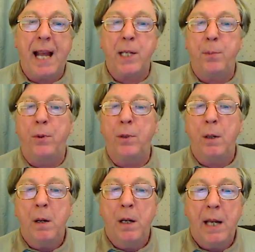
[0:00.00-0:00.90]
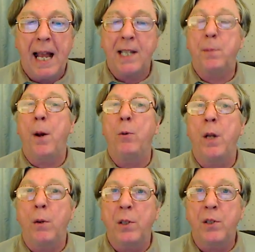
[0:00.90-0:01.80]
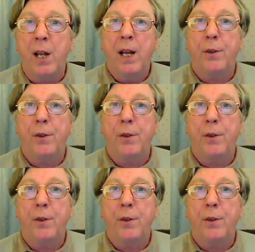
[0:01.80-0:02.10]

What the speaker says: Expo known as